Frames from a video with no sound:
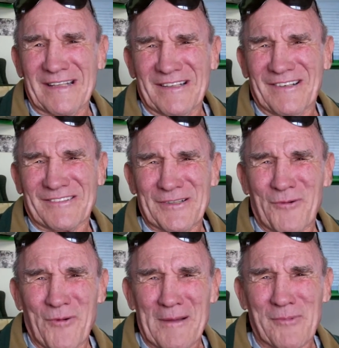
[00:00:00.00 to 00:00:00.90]
You know, no
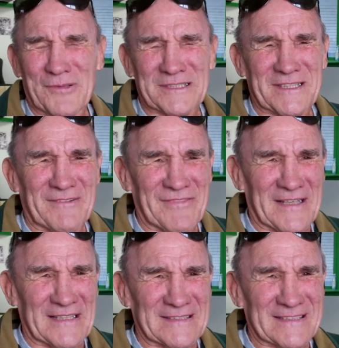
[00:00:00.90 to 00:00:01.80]
white boys that
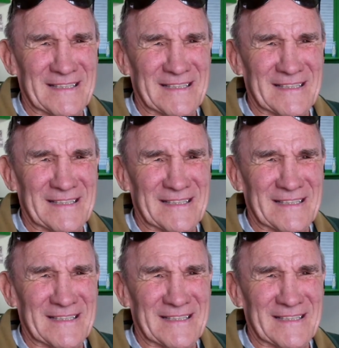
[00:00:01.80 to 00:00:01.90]
fast.